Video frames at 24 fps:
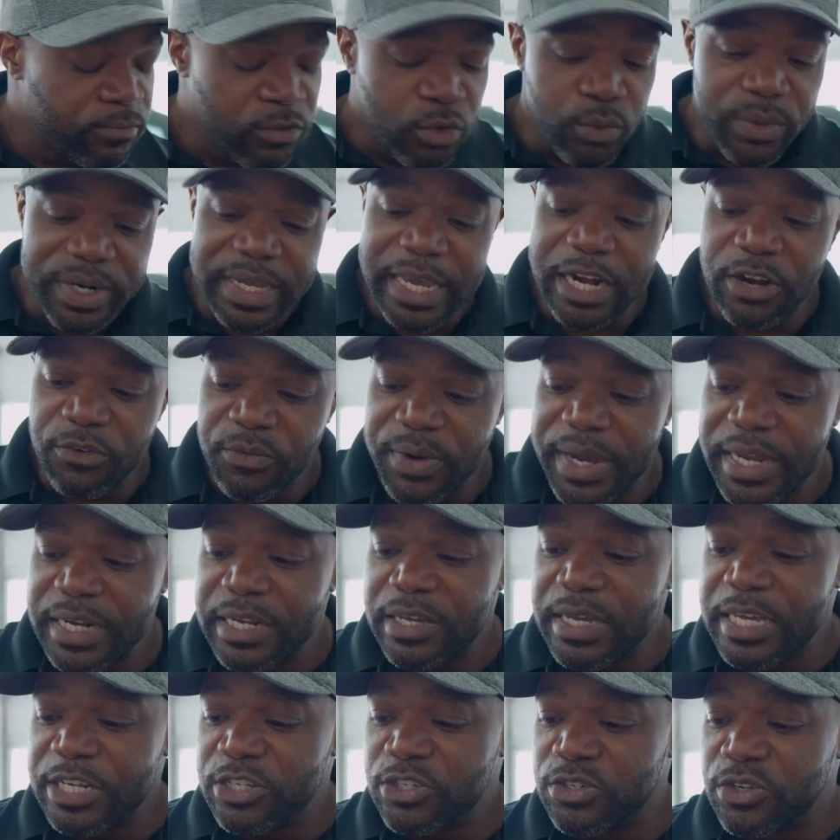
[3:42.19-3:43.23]
We're getting ready
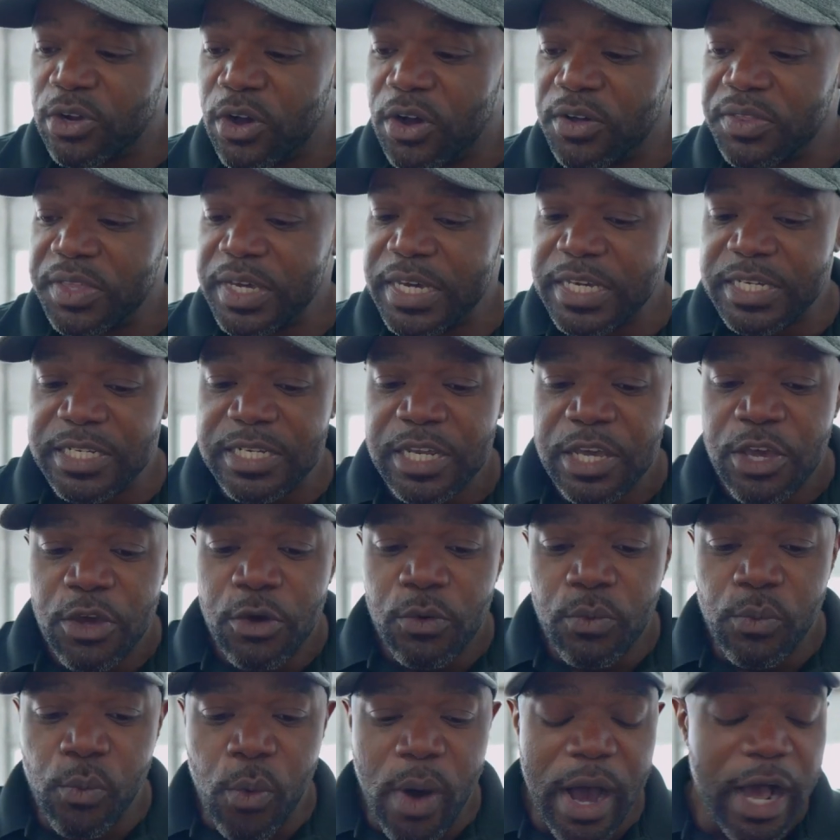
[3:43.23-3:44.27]
to install this.
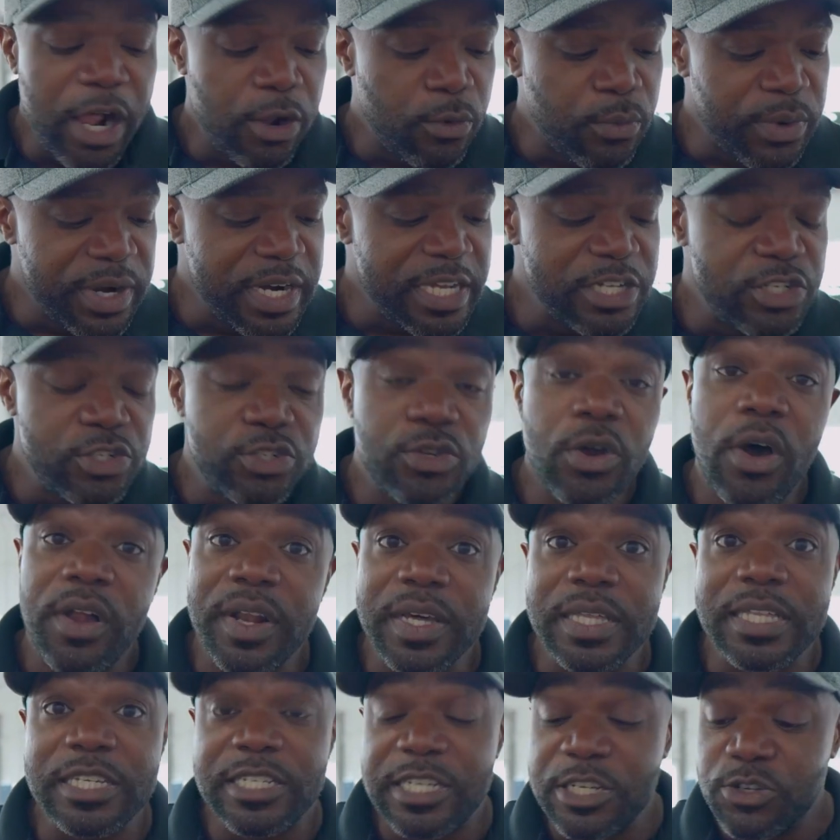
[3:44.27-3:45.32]
While we're
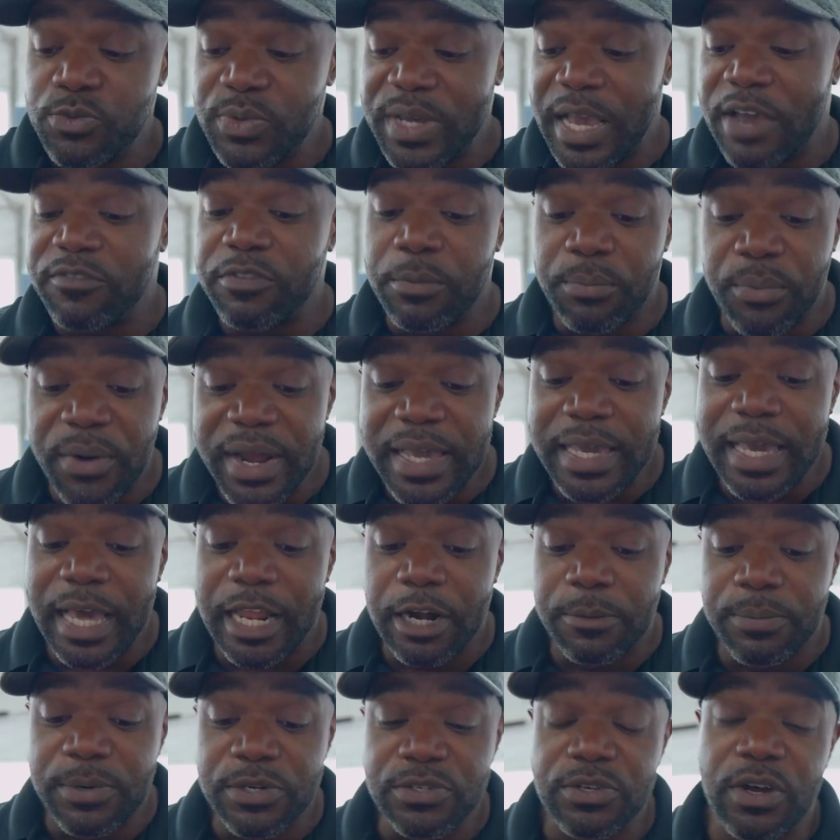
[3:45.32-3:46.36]
installing this, since we have the brake
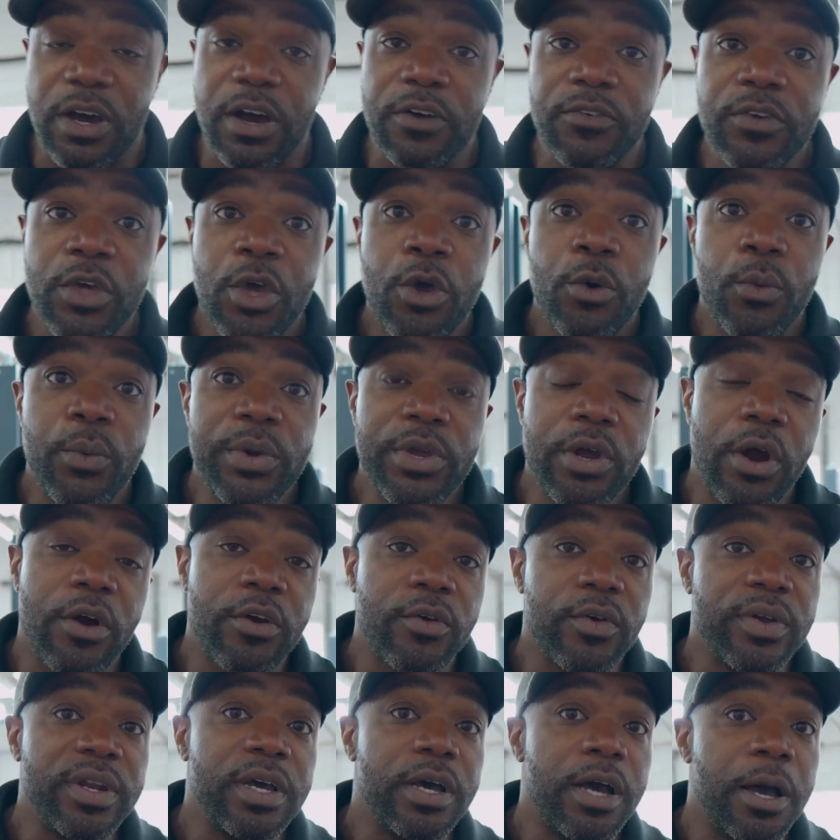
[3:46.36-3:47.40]
calipers off, we are
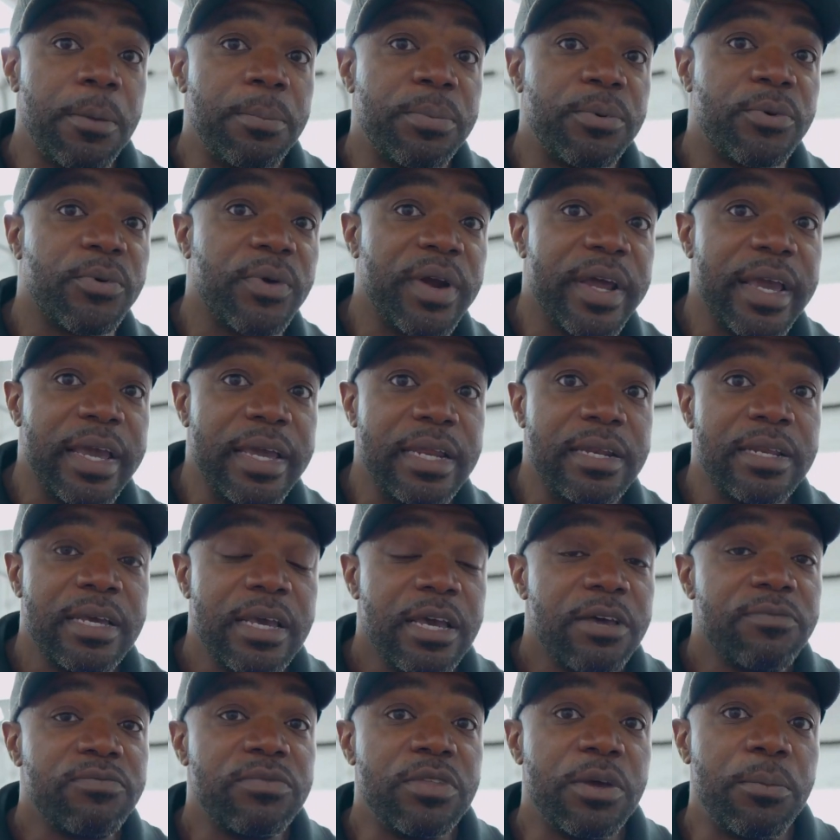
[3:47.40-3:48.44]
going to upgrade
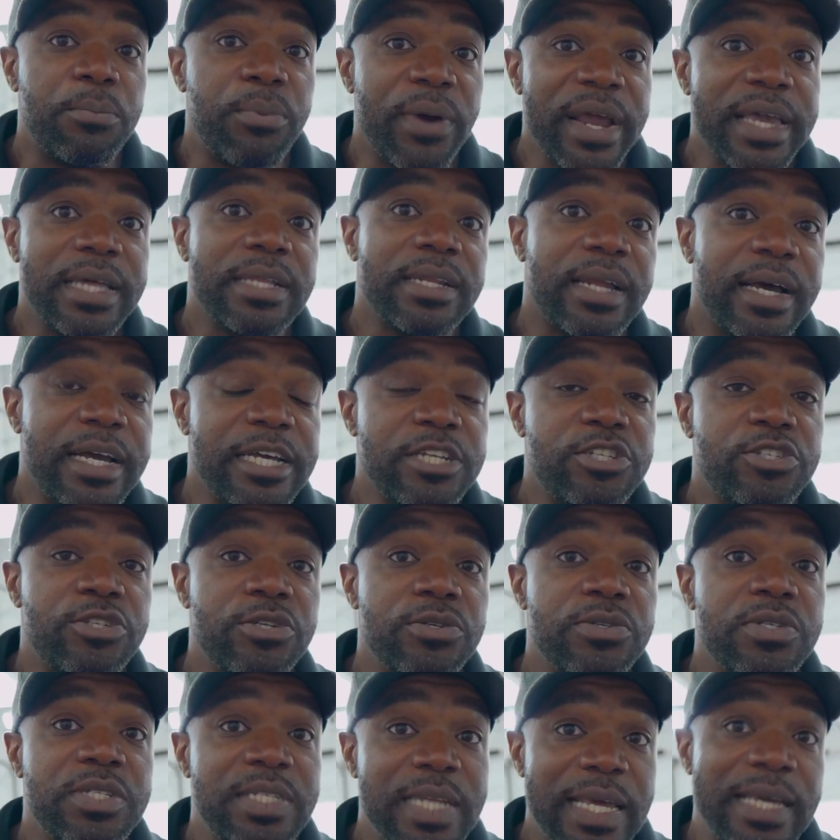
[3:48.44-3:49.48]
the brake lines
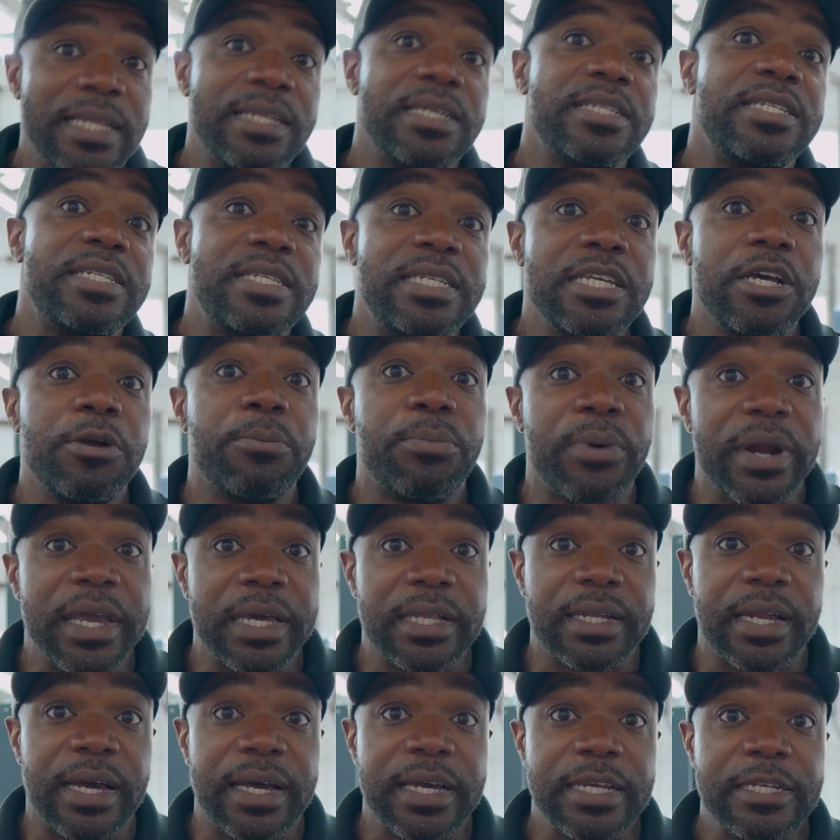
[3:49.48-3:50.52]
to stainless steel brake
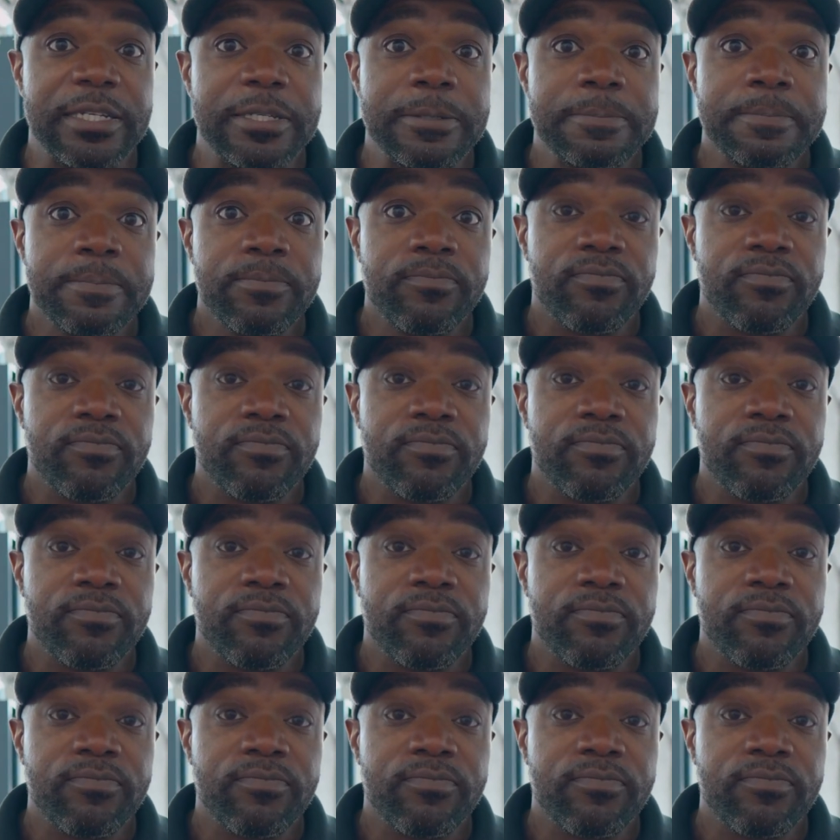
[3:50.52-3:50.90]
lines.